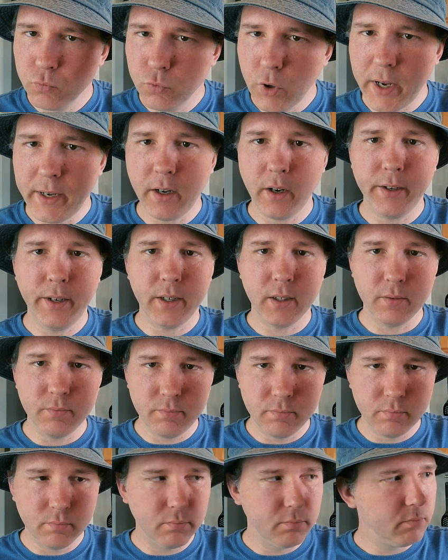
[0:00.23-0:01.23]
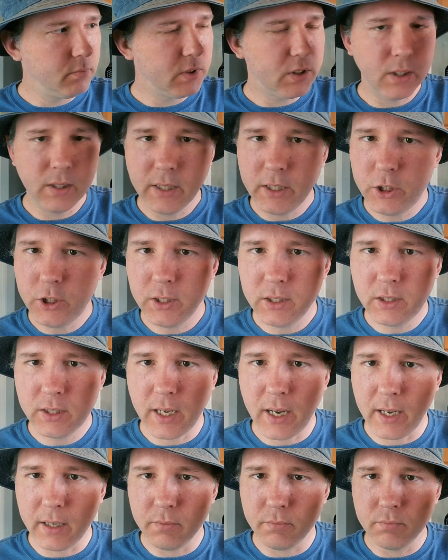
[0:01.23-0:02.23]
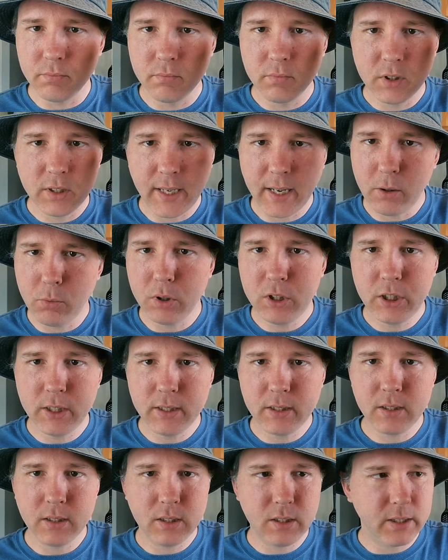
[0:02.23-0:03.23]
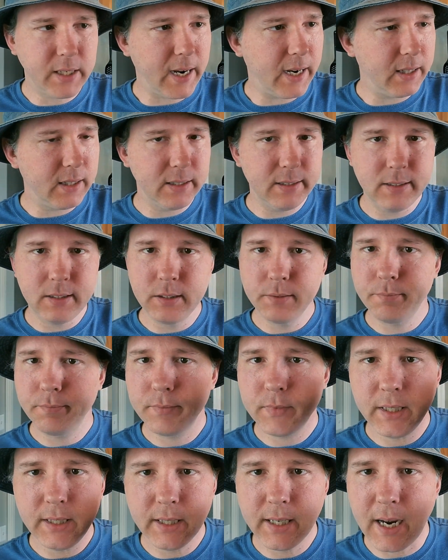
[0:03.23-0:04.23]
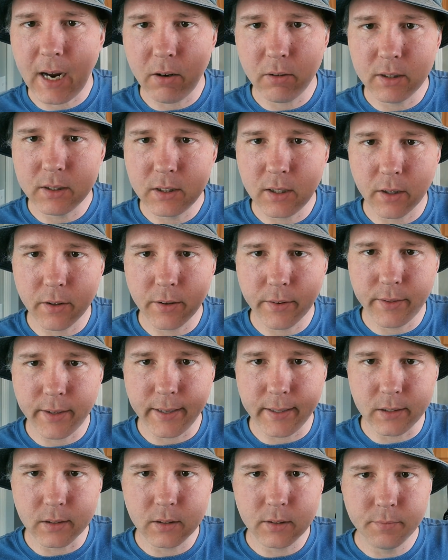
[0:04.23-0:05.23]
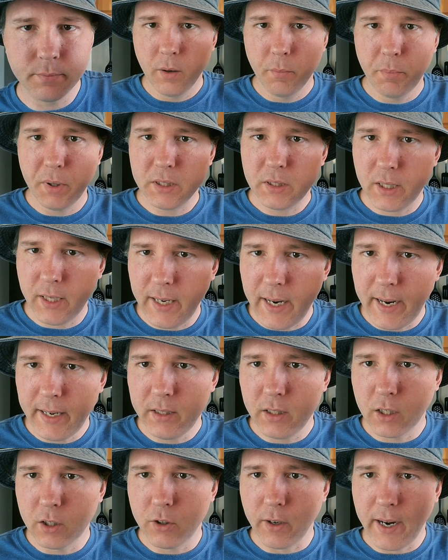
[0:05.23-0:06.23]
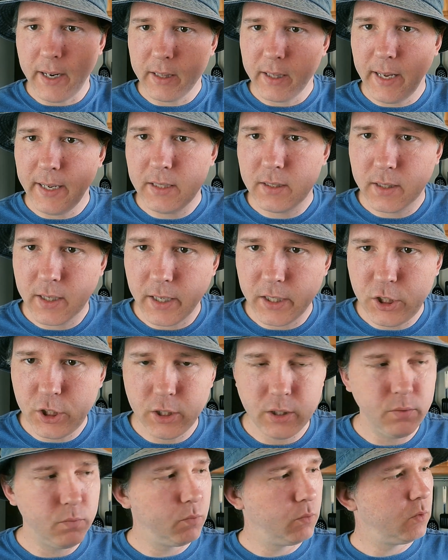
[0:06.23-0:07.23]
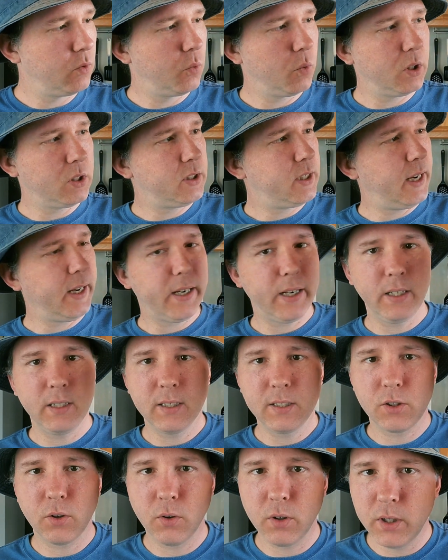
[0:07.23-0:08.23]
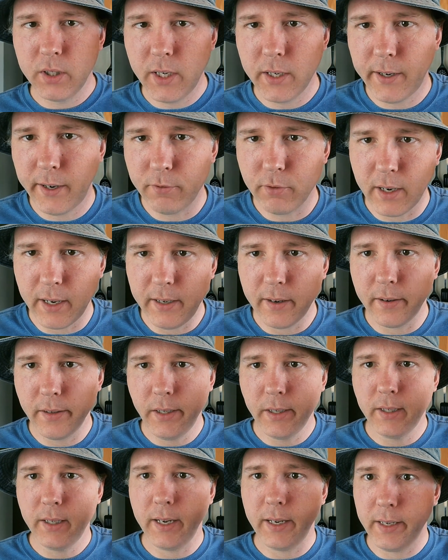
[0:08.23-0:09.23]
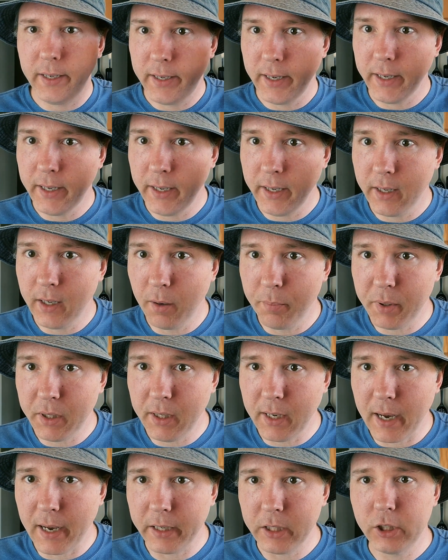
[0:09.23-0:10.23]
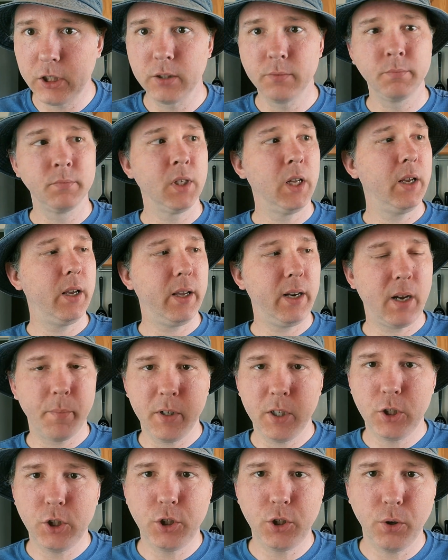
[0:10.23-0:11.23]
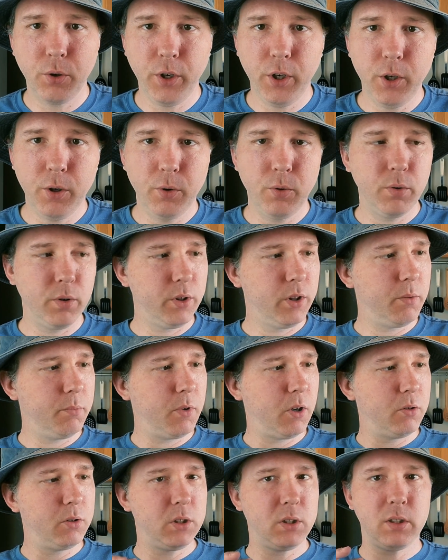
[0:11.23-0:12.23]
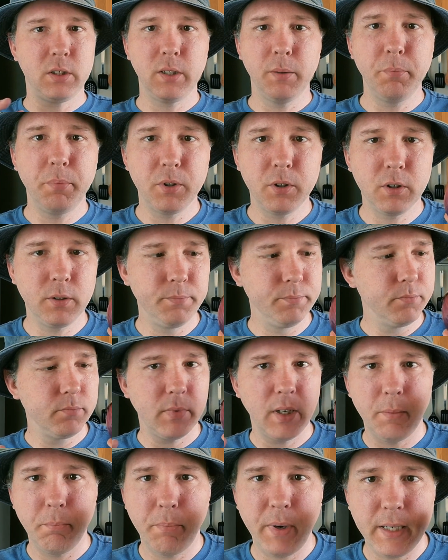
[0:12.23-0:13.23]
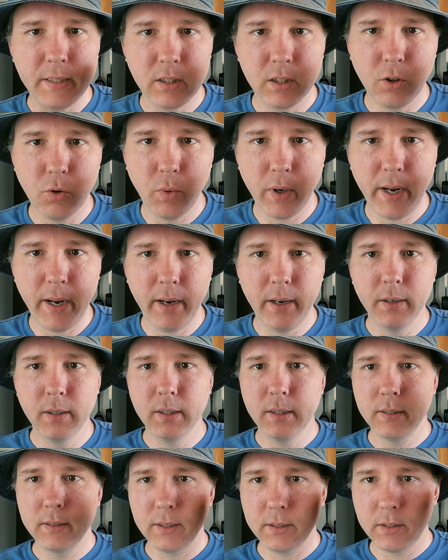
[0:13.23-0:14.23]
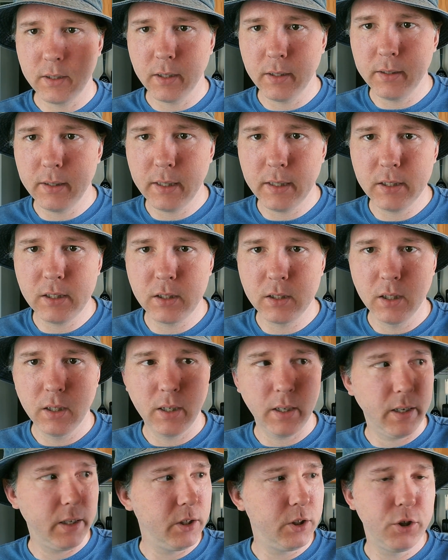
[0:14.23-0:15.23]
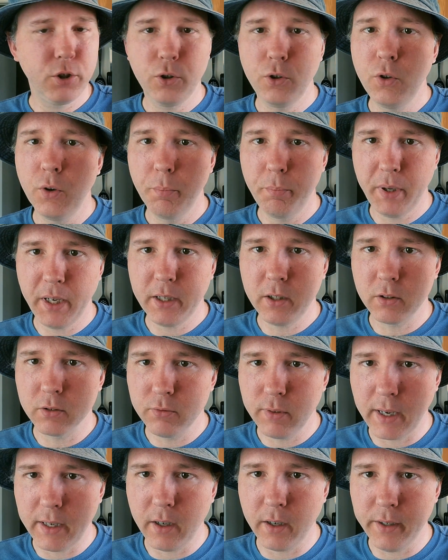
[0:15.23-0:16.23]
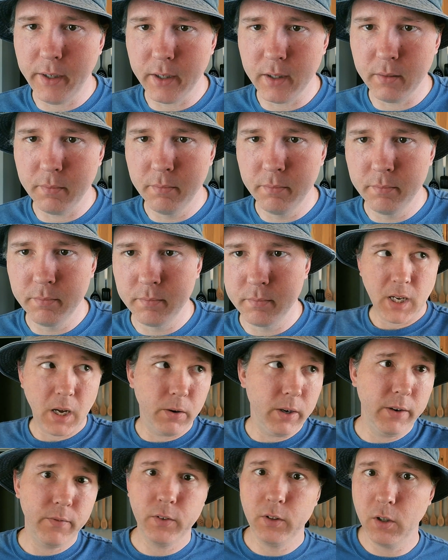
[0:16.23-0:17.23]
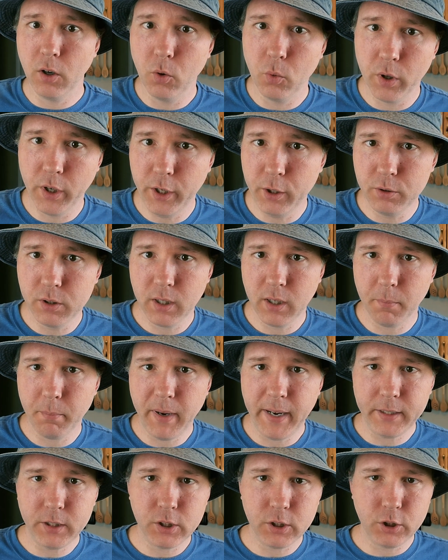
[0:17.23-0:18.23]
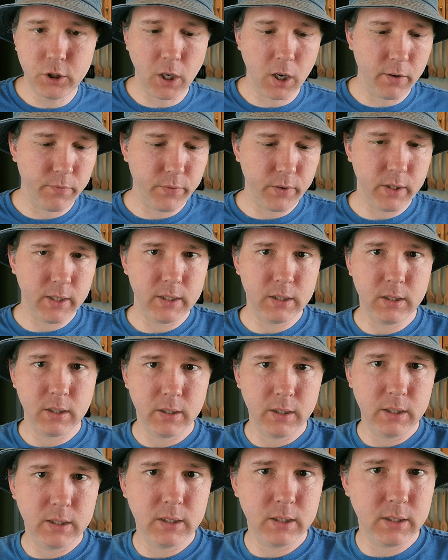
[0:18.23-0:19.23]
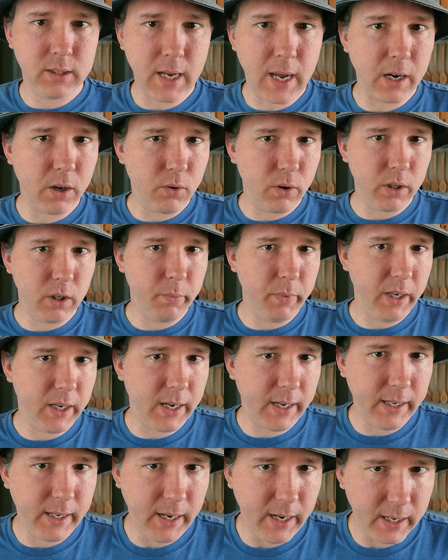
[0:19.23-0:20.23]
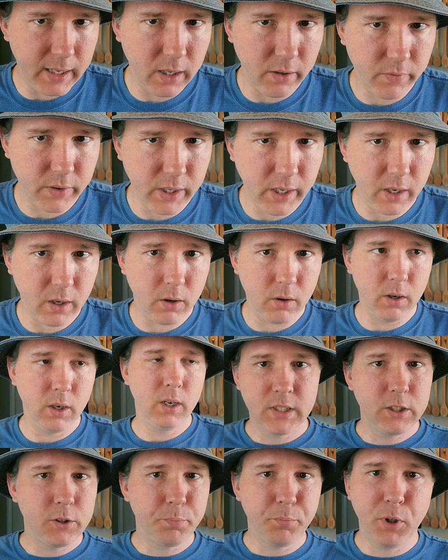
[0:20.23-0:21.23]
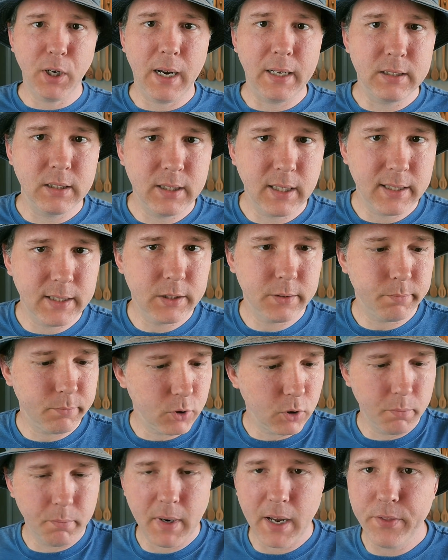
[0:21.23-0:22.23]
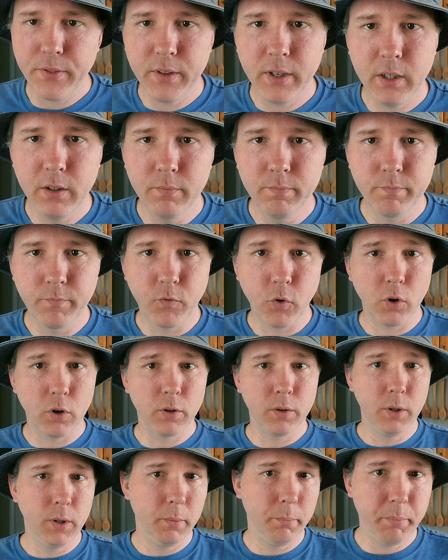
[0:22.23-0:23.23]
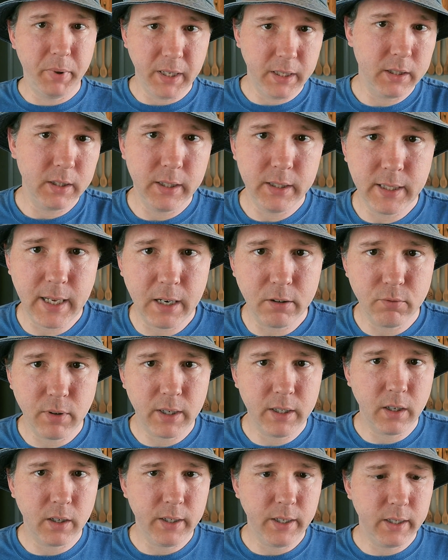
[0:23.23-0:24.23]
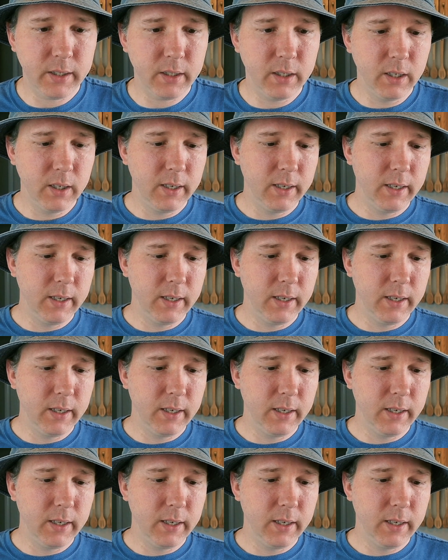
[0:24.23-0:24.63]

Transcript: Red onion, delicious on sandwiches and salads and countless other things. But today in the Great Lakes kitchen, we're taking this ordinary red onion and kicking it up a notch. And I'm going to show you the most simple and basic way to turn this into pickled red onion. Now, even though we're using a mason jar for this, this is not going to be a canning video. This process or method for pickling that red onion